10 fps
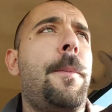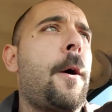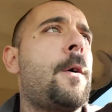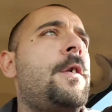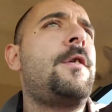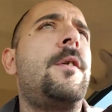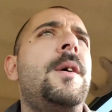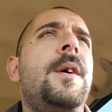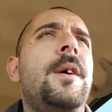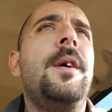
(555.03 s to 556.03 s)
parts,
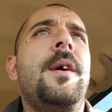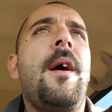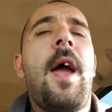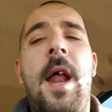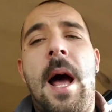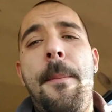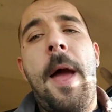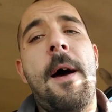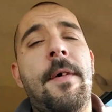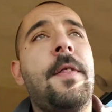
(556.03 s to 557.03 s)
and I'm
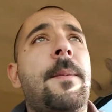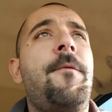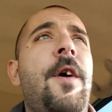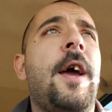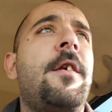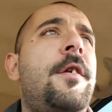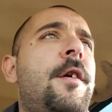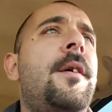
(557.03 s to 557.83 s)
having them fixed.